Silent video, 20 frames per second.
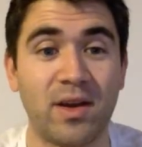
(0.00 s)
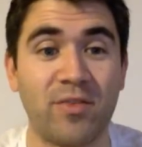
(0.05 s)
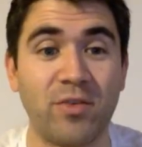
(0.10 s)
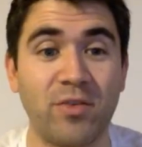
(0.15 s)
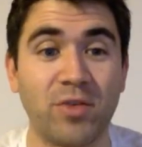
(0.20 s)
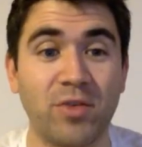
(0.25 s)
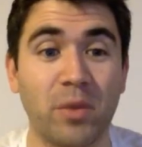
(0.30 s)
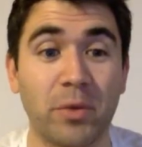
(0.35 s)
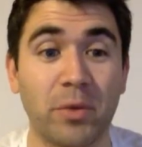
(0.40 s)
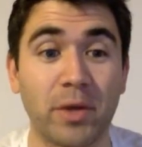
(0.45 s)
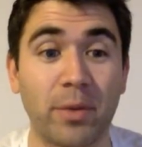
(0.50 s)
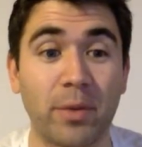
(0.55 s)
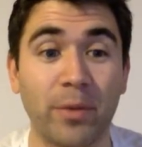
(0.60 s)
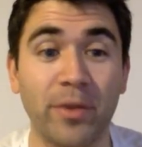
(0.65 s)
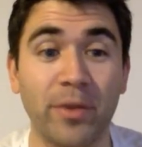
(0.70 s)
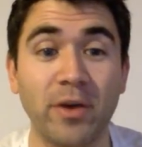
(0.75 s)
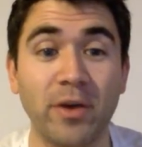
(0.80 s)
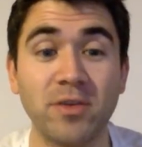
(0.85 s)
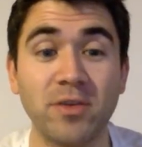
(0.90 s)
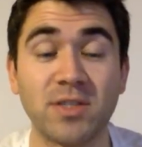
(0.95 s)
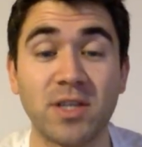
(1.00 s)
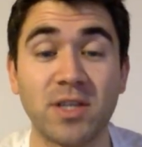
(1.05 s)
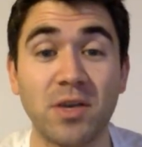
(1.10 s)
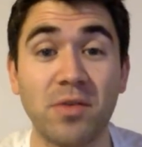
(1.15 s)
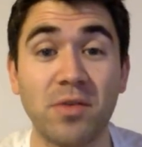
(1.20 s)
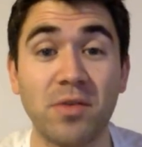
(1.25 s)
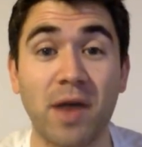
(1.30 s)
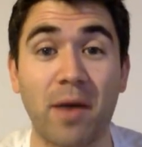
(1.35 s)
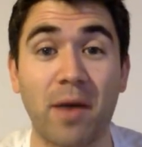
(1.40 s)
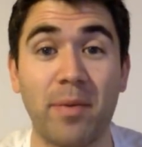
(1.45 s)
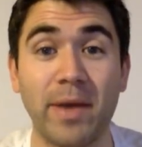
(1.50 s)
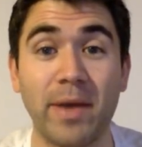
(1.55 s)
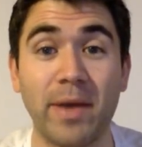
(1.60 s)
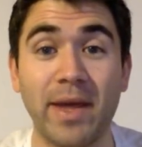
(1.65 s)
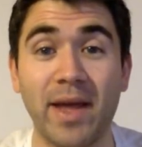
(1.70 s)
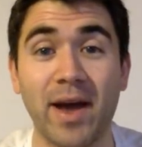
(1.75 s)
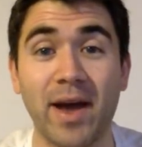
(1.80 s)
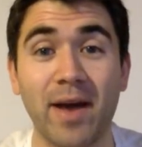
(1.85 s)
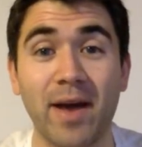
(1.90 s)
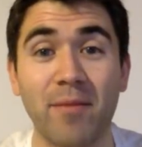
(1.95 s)
doubled up on those two, that'll
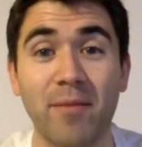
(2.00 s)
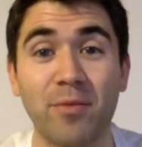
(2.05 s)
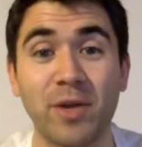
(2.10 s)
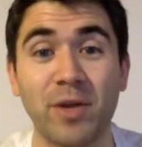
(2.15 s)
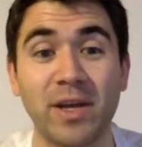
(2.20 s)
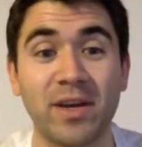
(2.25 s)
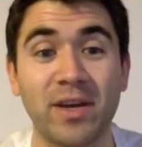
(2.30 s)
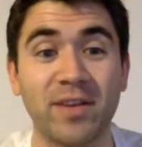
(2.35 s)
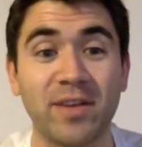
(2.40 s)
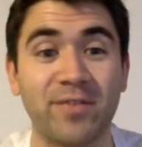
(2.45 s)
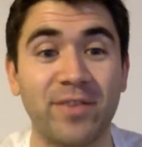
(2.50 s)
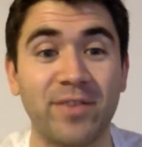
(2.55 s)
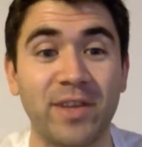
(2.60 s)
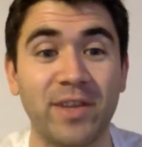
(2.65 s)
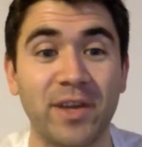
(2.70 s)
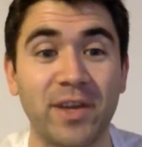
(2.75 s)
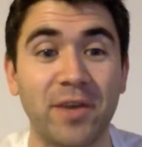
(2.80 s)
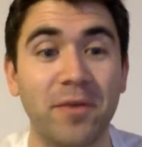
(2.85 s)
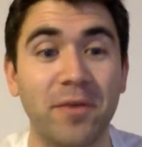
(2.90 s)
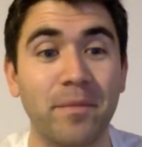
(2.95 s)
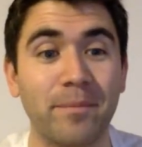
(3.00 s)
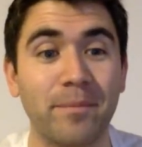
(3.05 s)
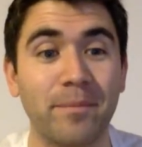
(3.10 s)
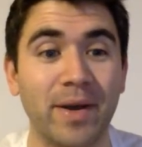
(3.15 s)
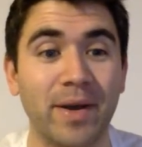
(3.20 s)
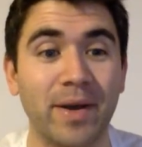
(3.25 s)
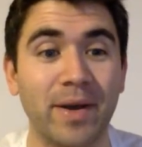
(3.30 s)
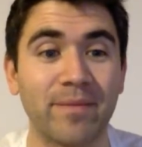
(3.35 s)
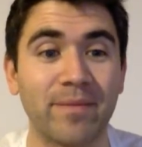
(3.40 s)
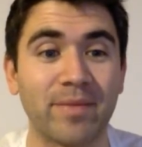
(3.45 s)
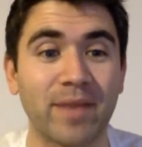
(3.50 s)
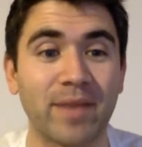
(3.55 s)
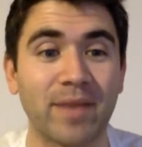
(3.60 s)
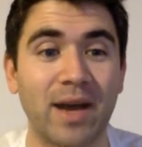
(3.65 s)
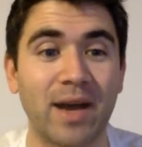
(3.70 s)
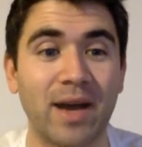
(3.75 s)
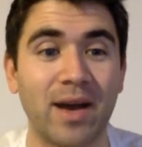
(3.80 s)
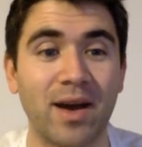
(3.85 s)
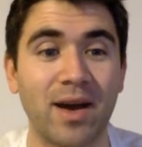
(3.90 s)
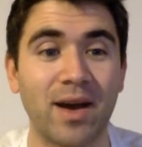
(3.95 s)
be pretty good for you. But
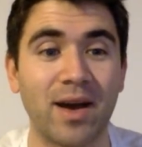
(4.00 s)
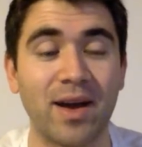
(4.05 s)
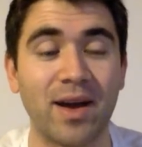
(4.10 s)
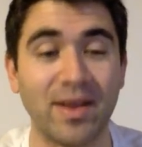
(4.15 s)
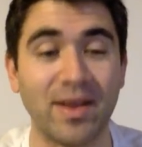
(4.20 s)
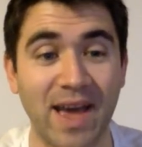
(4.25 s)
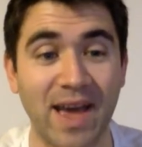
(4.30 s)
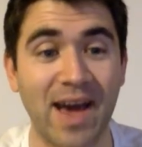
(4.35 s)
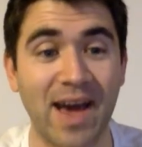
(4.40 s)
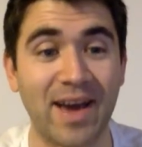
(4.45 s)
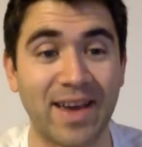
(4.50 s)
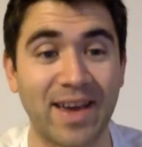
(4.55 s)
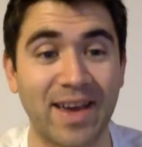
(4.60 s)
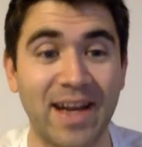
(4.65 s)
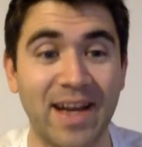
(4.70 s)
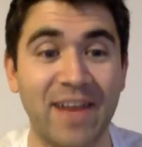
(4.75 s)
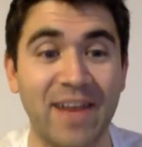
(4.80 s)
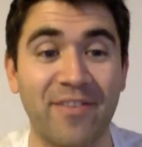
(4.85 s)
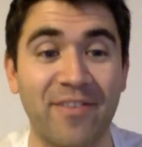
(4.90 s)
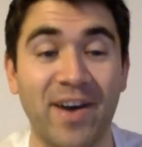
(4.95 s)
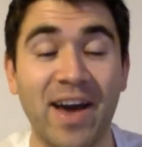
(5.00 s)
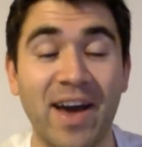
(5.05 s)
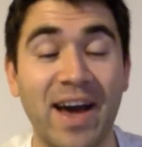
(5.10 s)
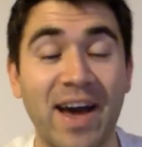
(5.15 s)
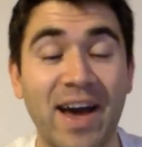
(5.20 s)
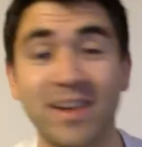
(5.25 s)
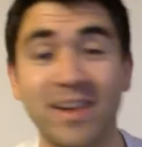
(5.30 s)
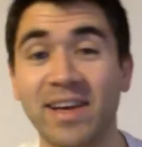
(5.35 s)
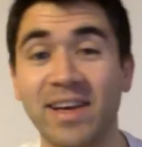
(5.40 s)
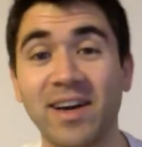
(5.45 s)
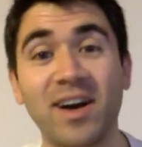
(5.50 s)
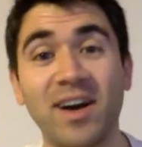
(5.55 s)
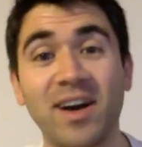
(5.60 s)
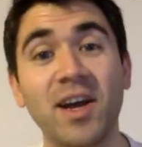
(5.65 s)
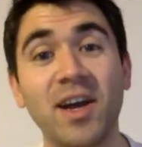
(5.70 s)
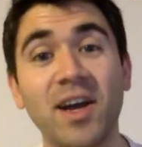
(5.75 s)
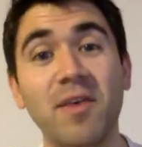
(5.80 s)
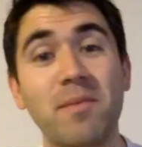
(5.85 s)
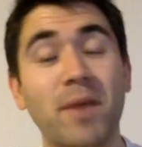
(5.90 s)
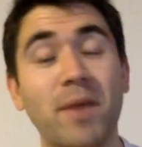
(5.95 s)
yeah, again, if I had
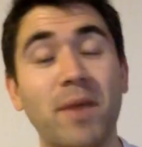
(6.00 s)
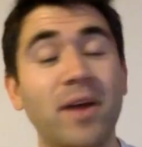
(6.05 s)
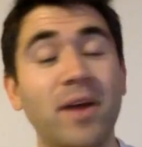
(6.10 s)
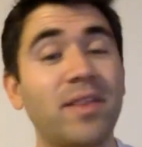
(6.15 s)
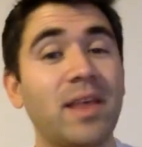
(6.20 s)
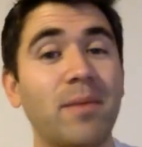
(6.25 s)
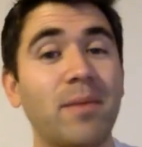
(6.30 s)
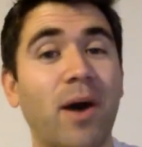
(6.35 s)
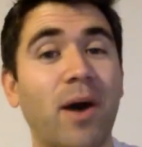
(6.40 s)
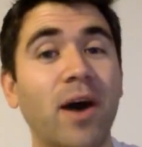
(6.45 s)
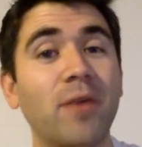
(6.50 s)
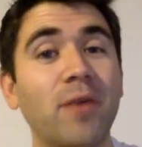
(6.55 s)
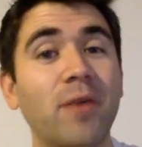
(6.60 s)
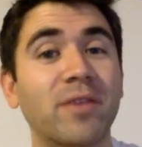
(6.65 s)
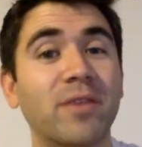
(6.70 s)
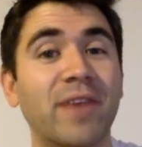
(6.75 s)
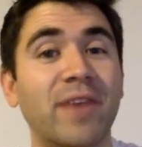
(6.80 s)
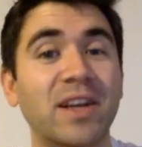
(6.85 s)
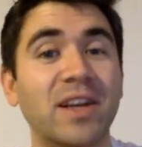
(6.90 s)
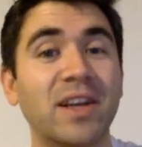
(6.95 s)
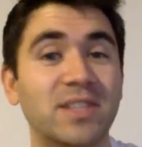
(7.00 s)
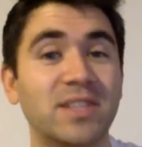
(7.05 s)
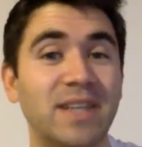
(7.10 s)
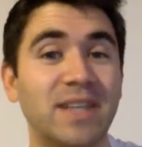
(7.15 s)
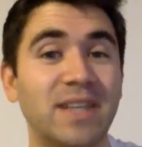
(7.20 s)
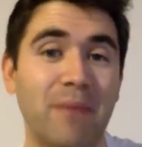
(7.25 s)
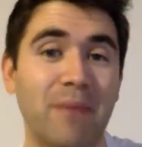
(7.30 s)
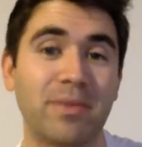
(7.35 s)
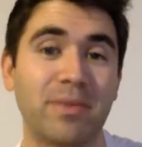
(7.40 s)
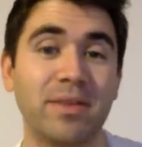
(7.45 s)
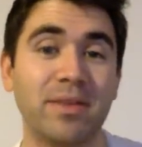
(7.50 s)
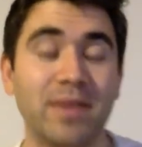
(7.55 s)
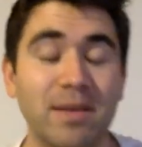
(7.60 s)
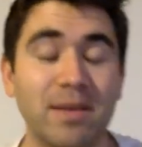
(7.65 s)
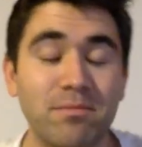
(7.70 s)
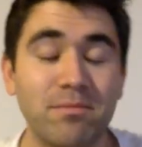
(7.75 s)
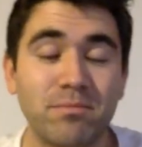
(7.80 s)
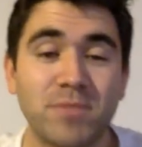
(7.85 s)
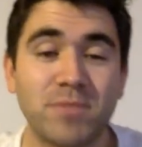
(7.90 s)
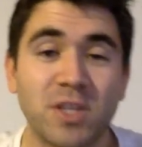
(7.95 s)
Igalo in my team, I would have actually captained
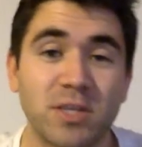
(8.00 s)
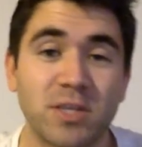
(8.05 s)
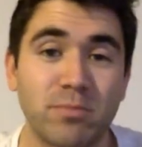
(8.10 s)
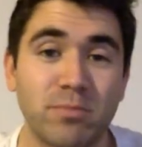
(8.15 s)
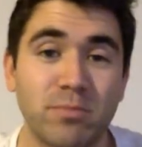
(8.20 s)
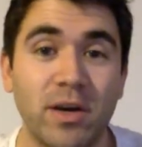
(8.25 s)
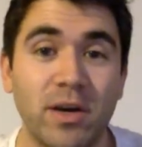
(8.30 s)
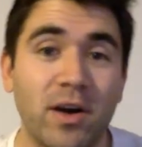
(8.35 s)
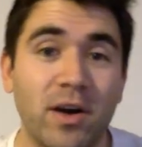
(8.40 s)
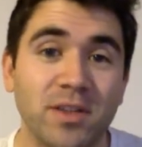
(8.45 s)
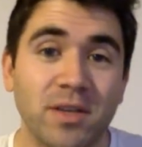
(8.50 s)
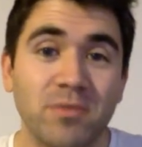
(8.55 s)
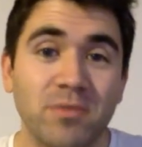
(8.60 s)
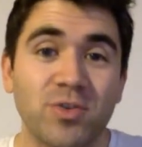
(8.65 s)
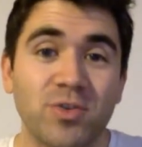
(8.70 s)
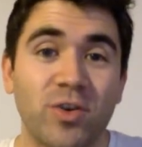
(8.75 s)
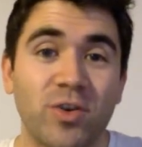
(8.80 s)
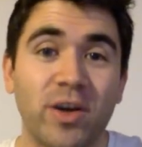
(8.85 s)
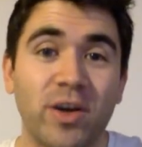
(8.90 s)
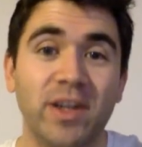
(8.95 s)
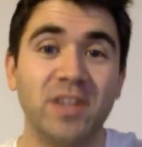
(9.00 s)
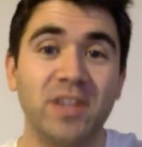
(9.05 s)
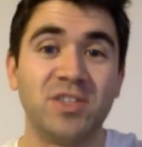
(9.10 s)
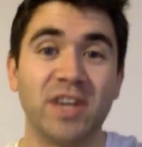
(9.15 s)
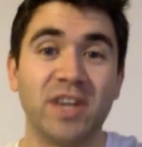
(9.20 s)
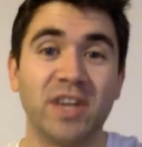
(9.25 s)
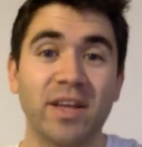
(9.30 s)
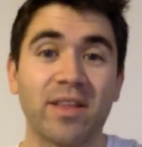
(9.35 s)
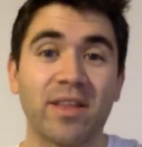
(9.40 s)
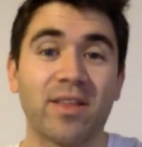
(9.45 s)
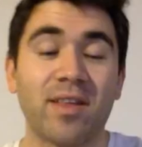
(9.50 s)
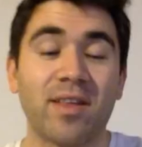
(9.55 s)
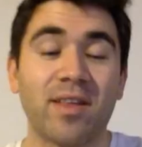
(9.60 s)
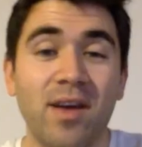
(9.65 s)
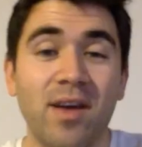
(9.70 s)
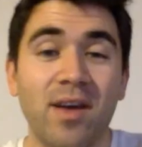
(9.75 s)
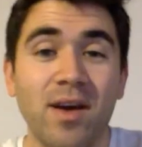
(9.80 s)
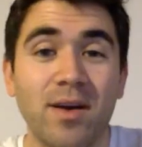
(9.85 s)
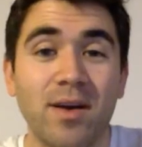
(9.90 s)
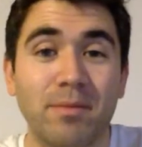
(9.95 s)
him just because I'm trying to jinx
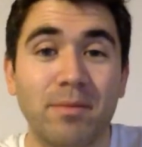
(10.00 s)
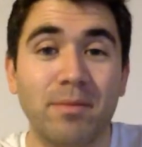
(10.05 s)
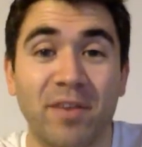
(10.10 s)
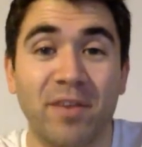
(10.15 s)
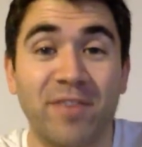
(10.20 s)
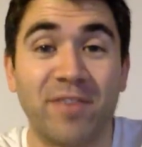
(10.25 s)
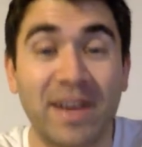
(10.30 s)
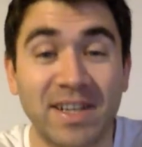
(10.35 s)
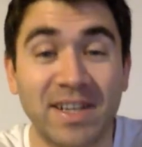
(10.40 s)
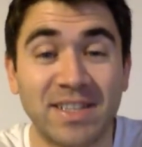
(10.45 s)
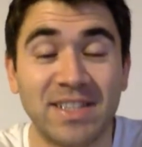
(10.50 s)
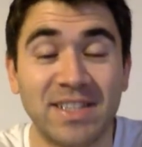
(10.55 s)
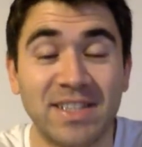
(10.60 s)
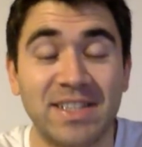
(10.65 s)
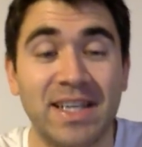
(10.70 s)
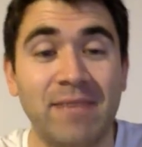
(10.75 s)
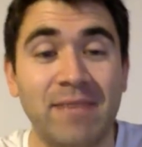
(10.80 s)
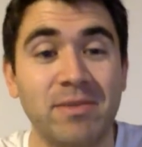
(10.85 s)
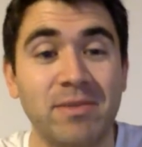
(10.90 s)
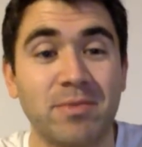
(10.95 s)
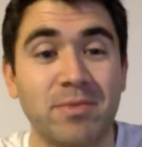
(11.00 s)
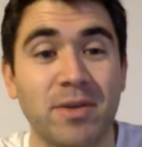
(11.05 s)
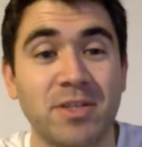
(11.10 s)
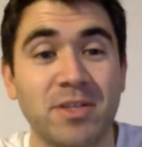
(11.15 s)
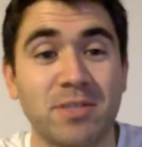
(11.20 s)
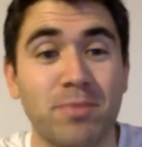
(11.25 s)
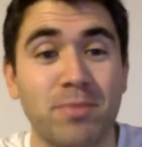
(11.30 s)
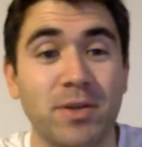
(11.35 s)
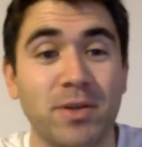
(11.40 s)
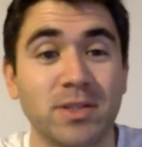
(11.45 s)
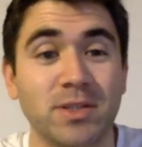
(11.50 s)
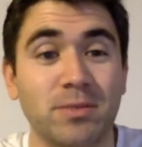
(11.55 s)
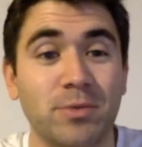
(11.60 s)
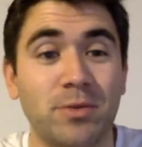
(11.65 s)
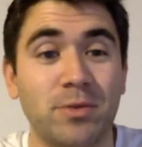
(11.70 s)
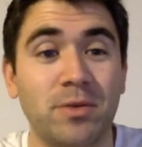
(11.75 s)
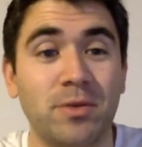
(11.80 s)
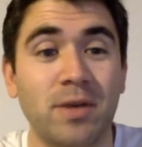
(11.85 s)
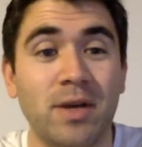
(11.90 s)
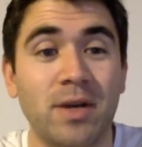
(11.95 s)
my fantasy team as much as
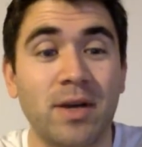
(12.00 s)
possible